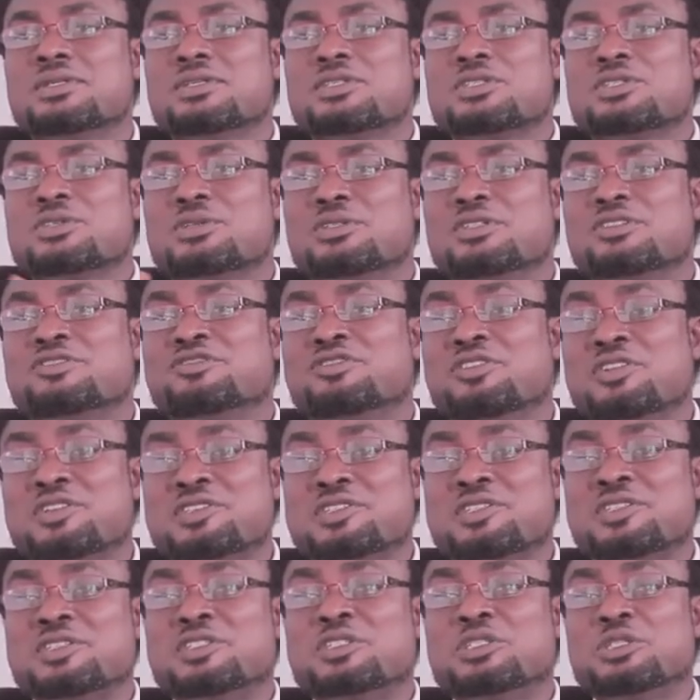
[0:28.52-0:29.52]
So the
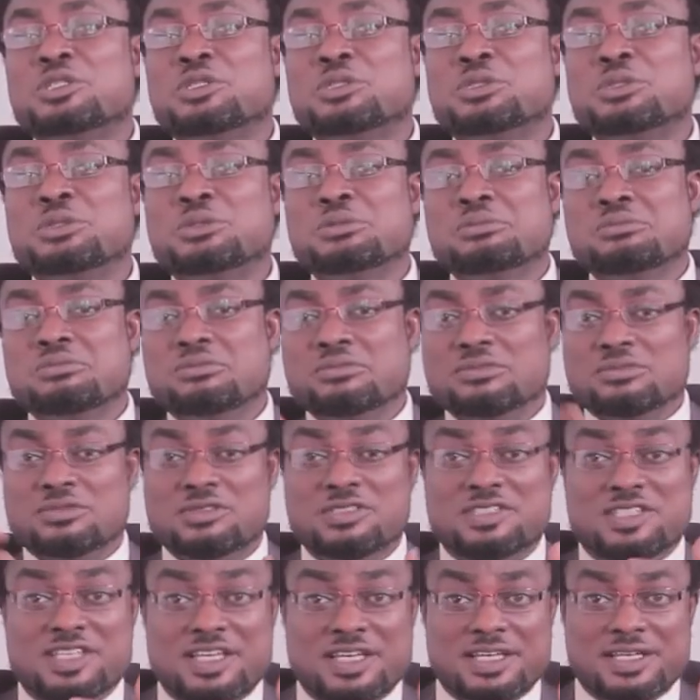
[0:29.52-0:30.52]
first thing you
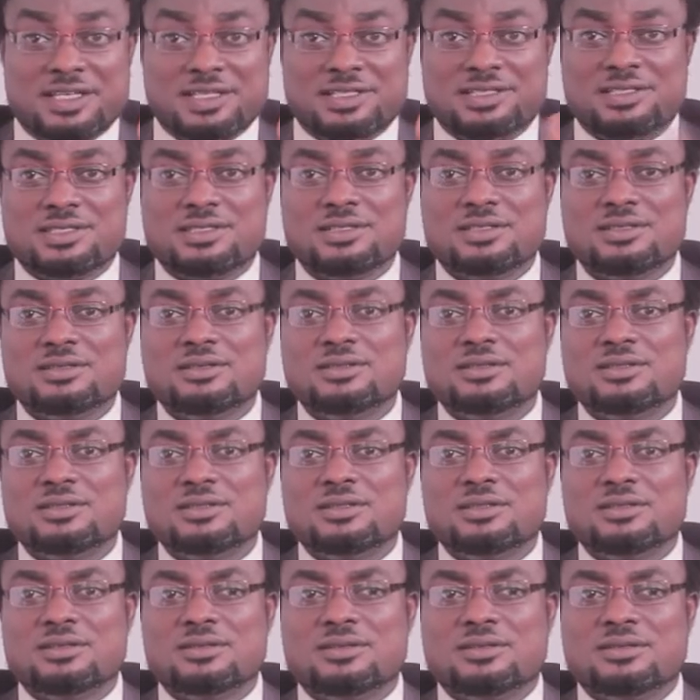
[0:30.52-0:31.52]
did
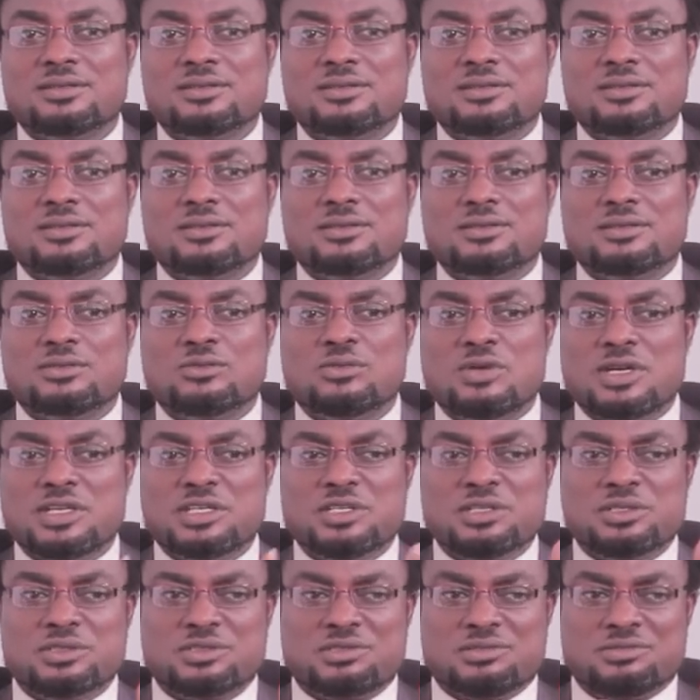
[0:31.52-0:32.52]
when
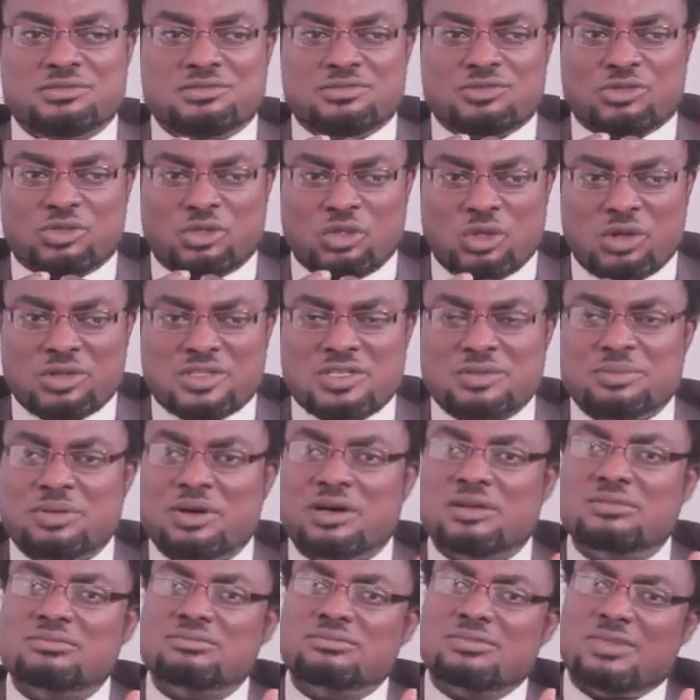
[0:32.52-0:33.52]
you thought
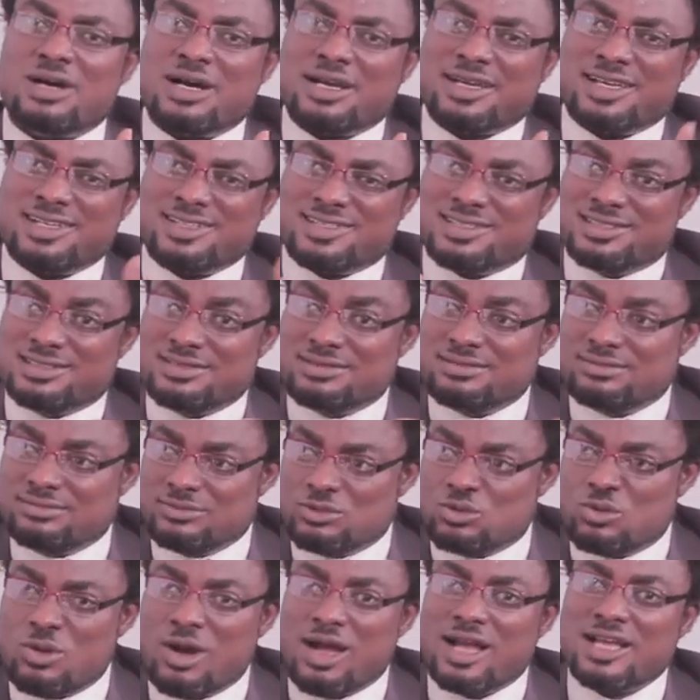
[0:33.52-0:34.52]
about marketing
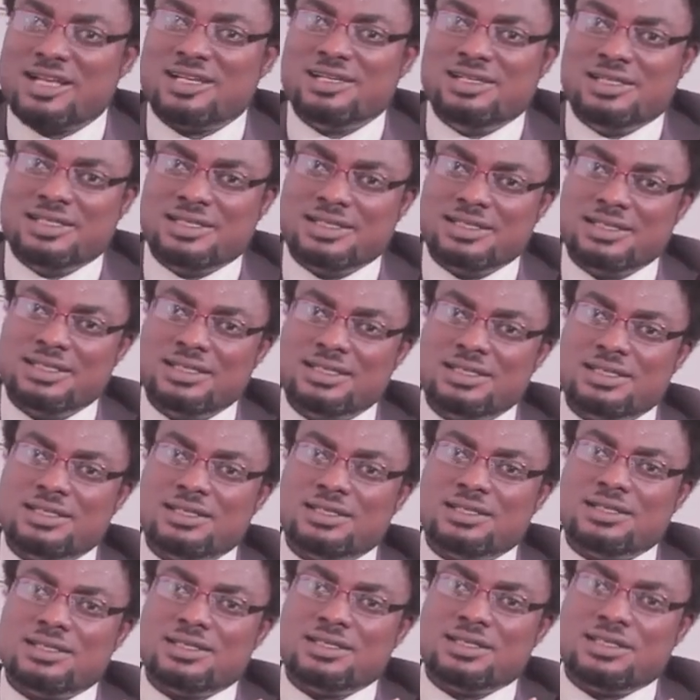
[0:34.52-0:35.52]
widely
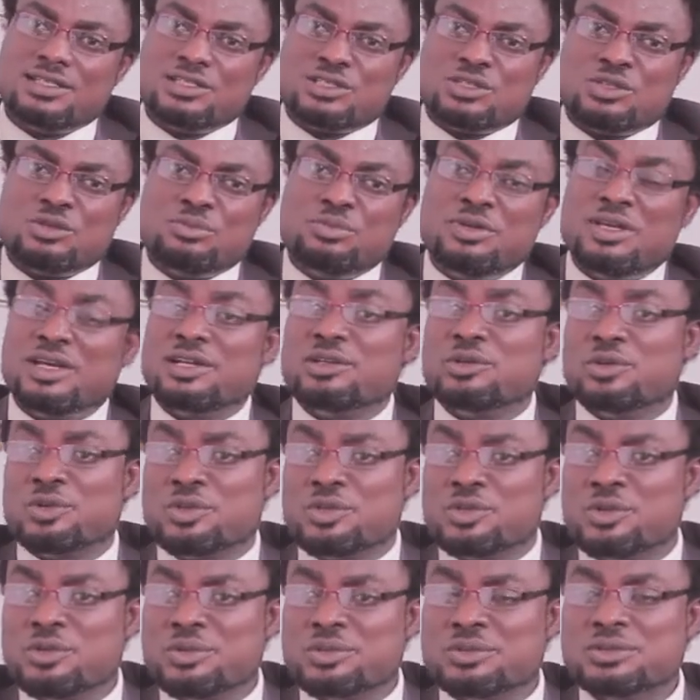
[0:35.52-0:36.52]
right. is to be an
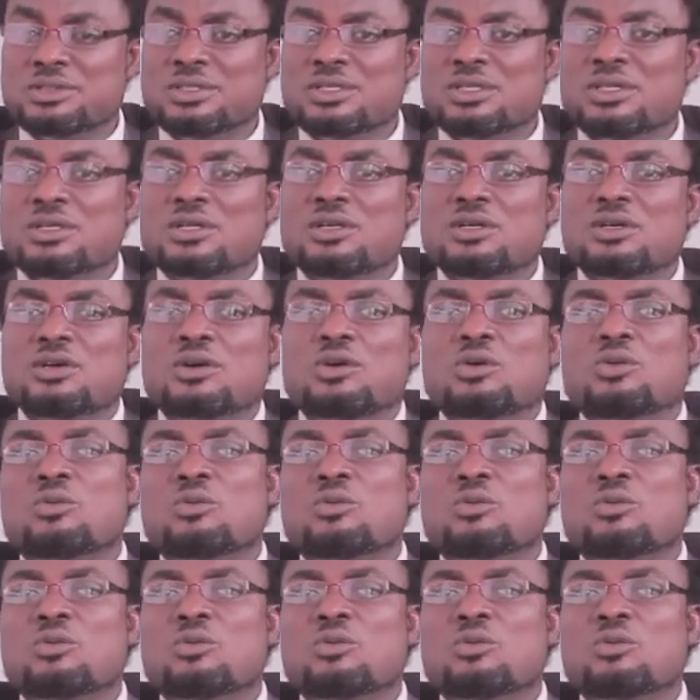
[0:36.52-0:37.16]
author. That's right.